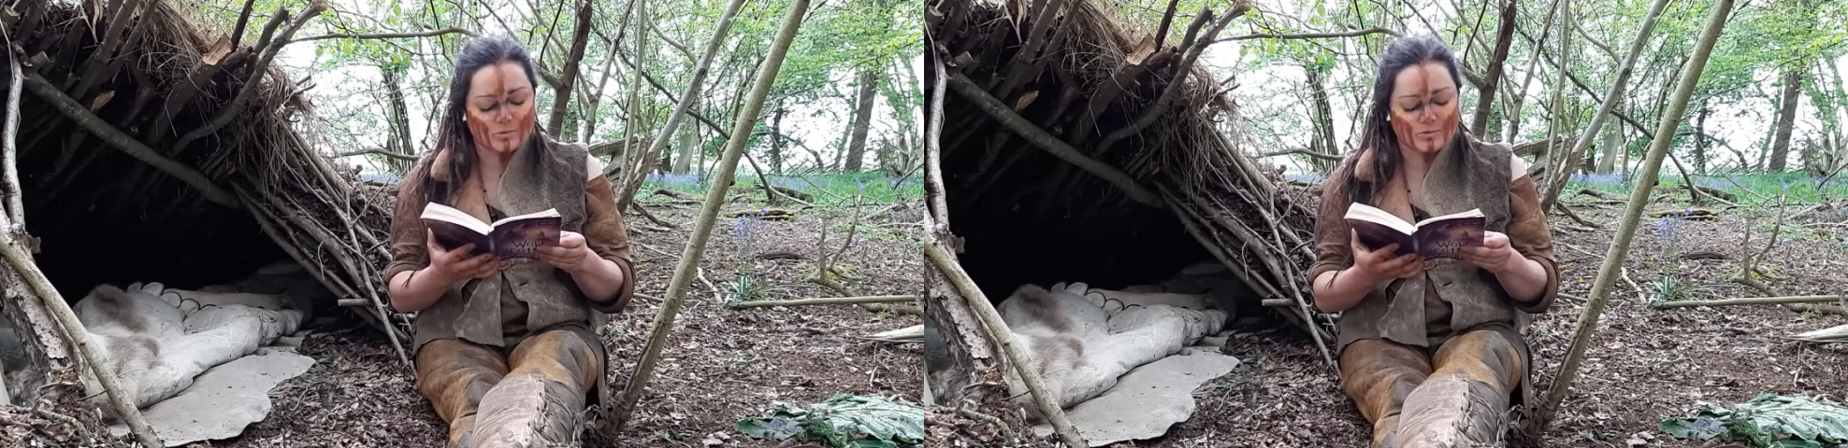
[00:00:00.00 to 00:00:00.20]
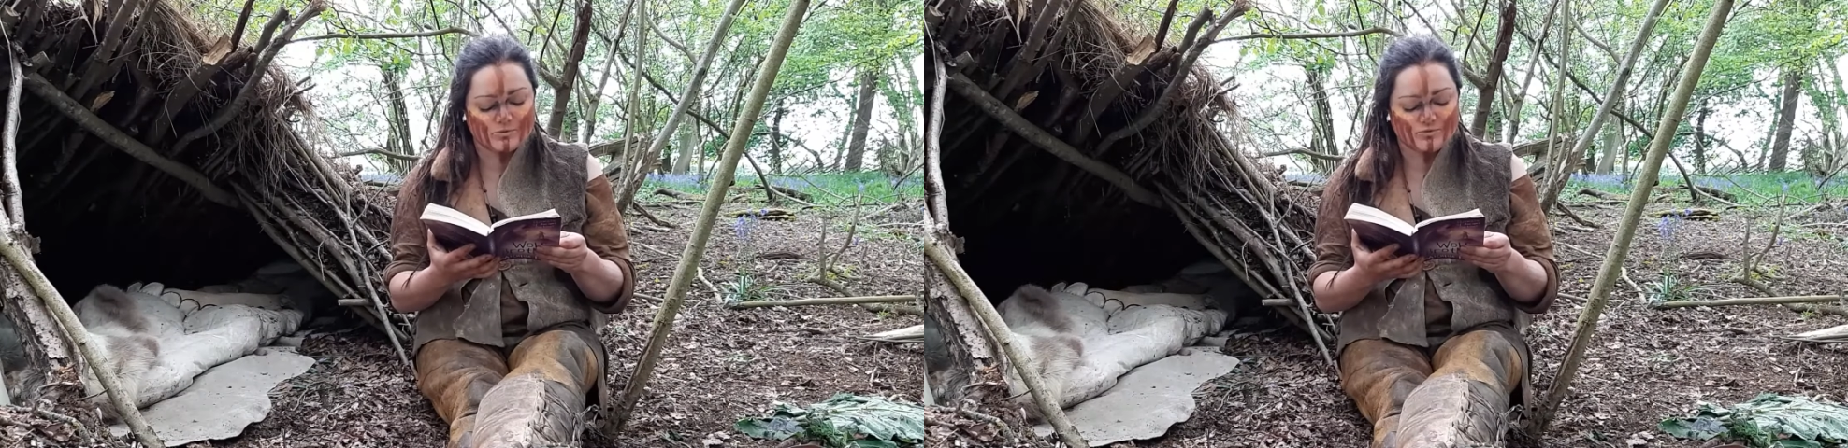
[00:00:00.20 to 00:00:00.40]

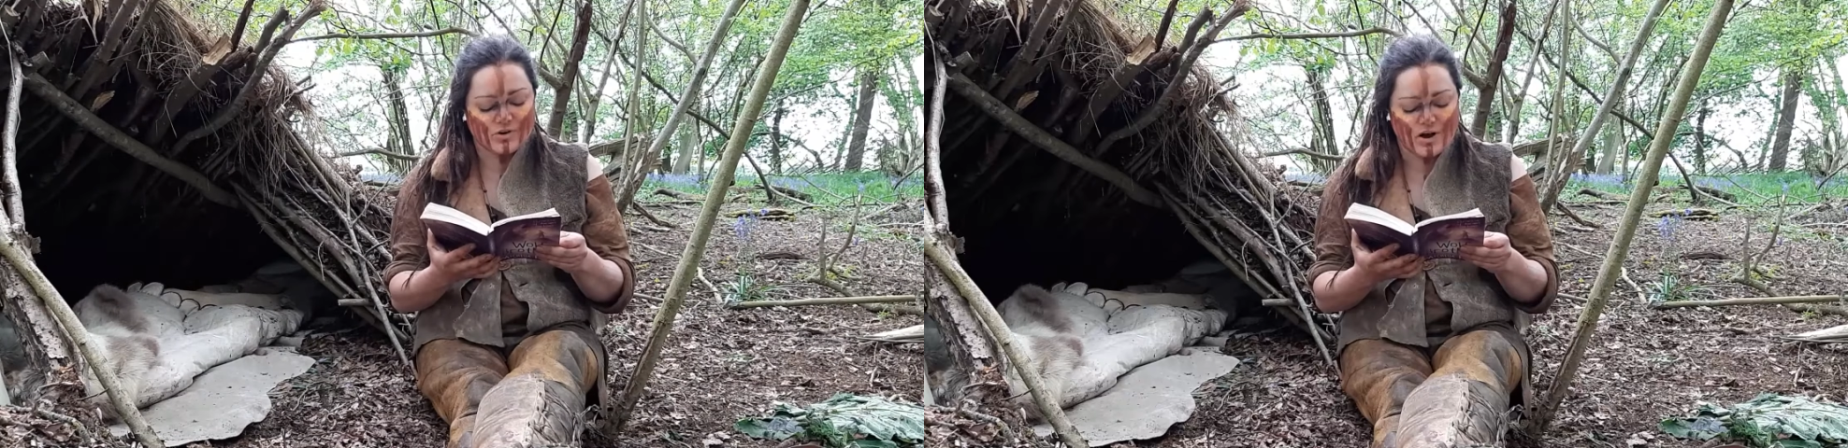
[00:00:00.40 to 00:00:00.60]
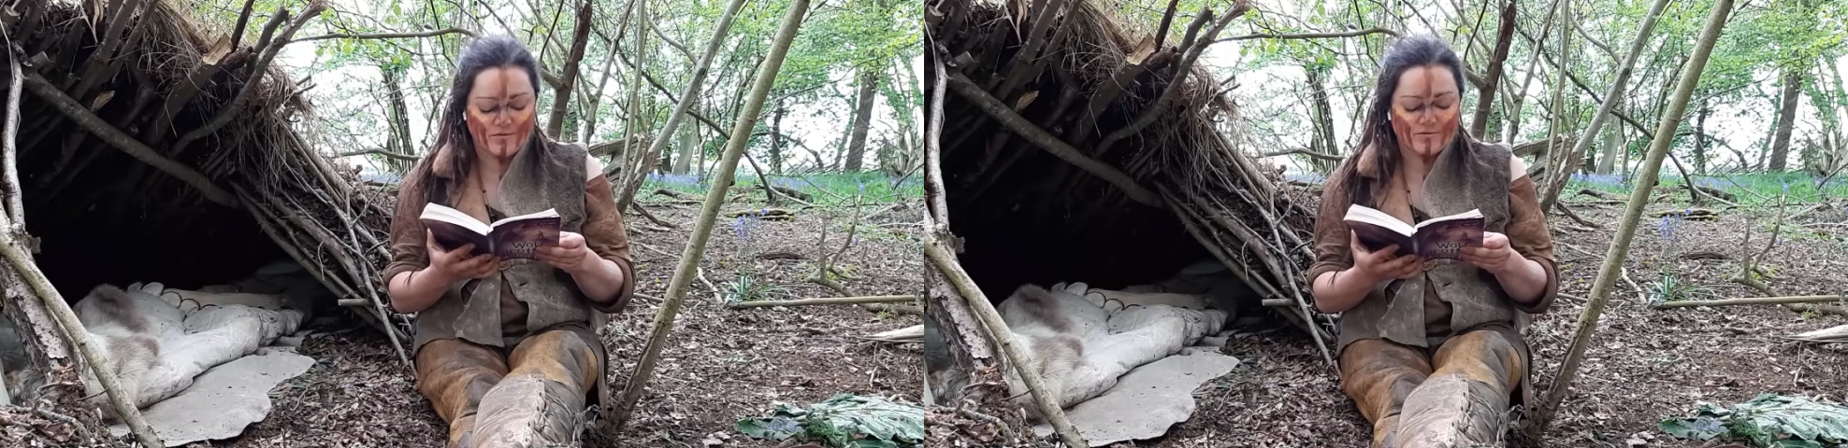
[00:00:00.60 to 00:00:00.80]
was
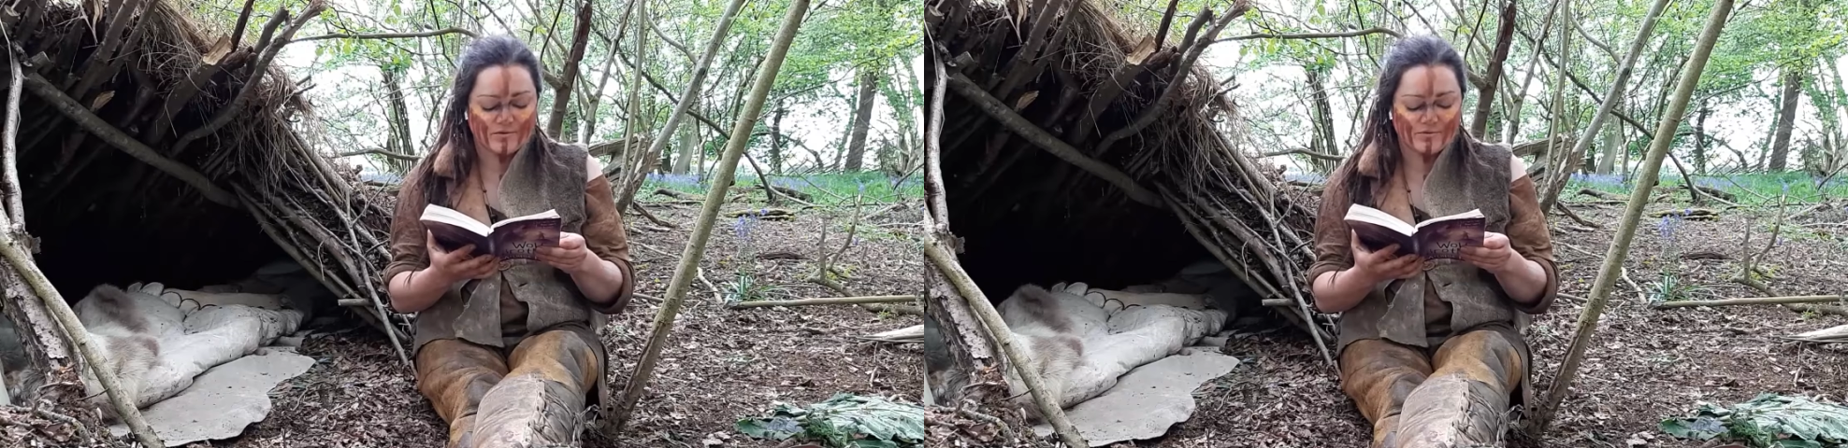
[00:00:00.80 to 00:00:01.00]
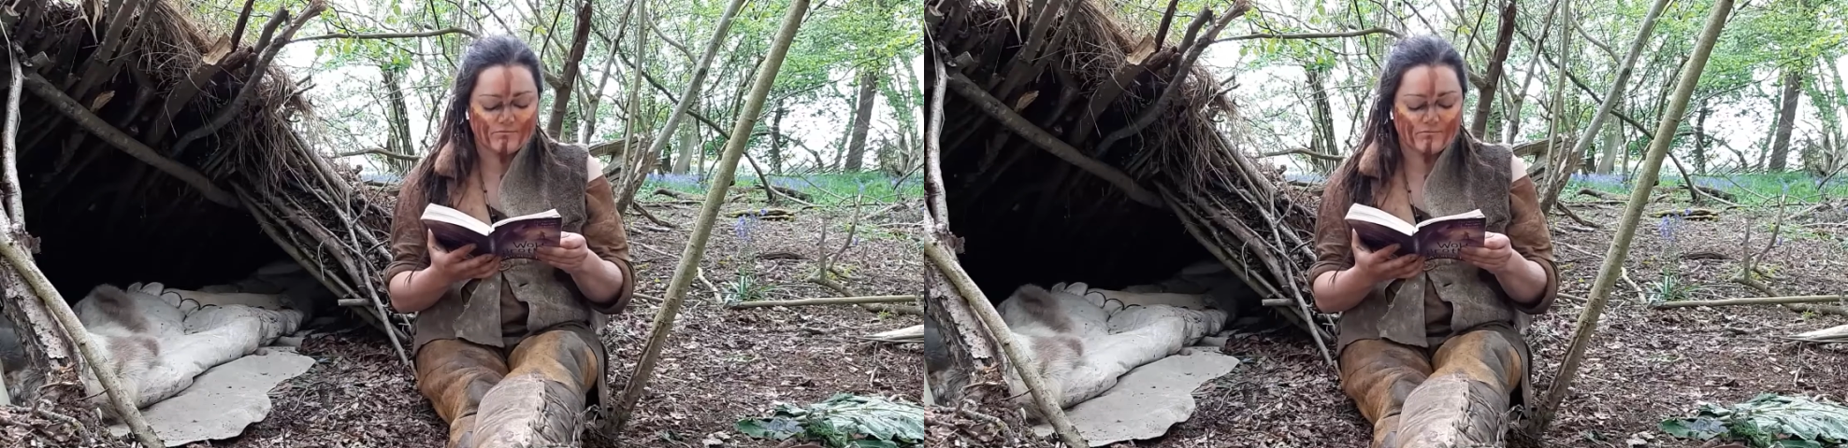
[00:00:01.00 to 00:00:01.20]
rough and